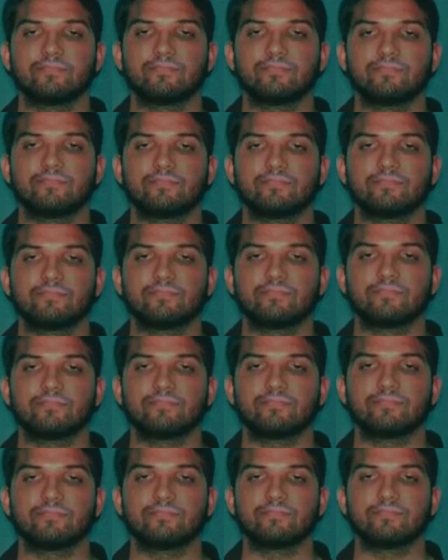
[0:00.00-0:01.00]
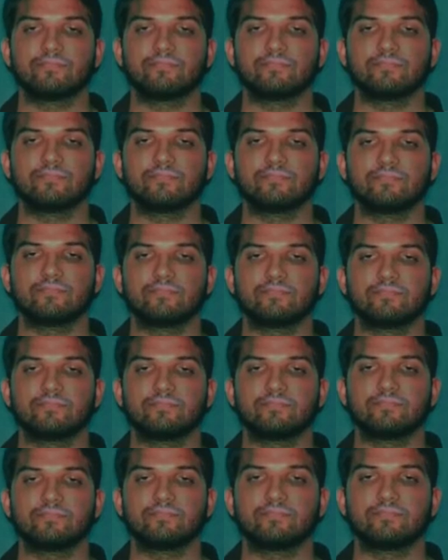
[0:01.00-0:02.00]

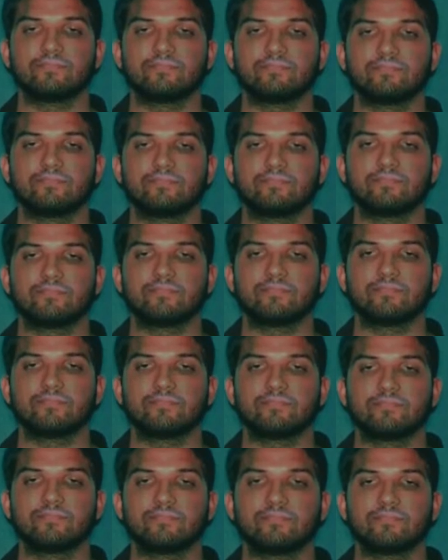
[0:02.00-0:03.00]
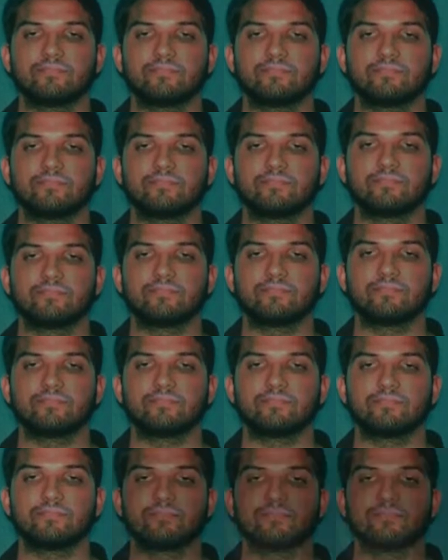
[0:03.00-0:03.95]
(silent)